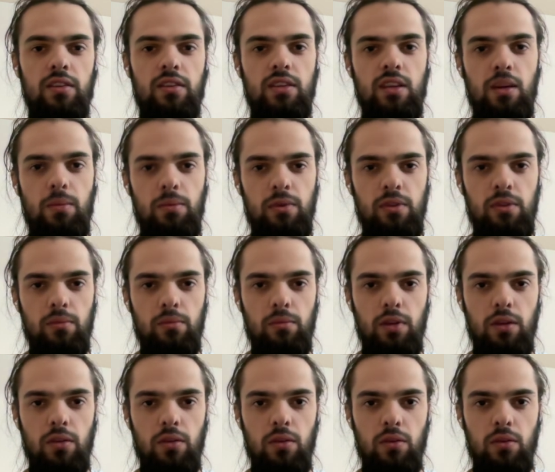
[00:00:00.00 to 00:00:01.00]
happening
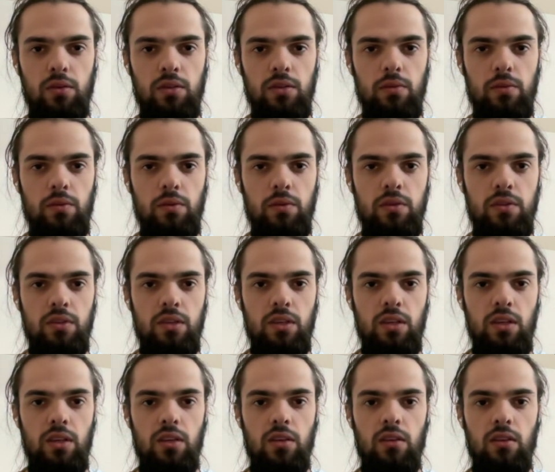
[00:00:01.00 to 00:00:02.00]
because if you
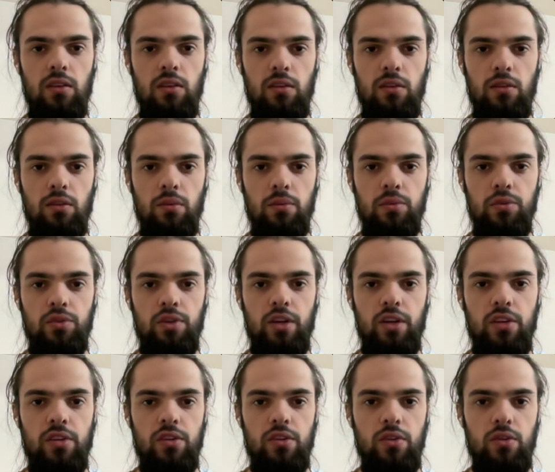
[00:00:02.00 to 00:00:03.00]
see the DOM
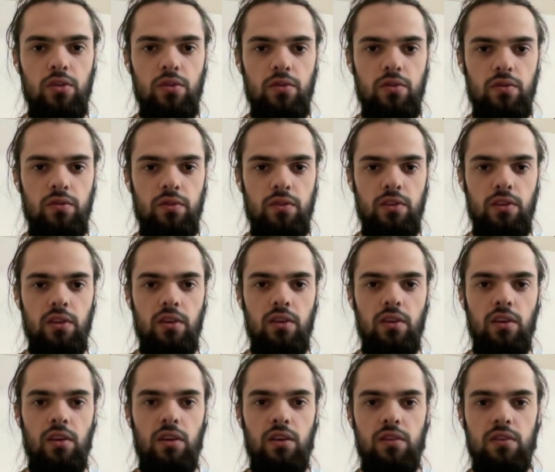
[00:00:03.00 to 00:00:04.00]
structure of the
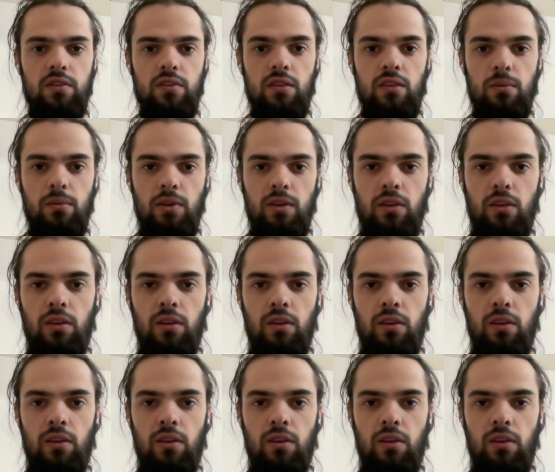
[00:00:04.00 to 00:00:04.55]
HTML,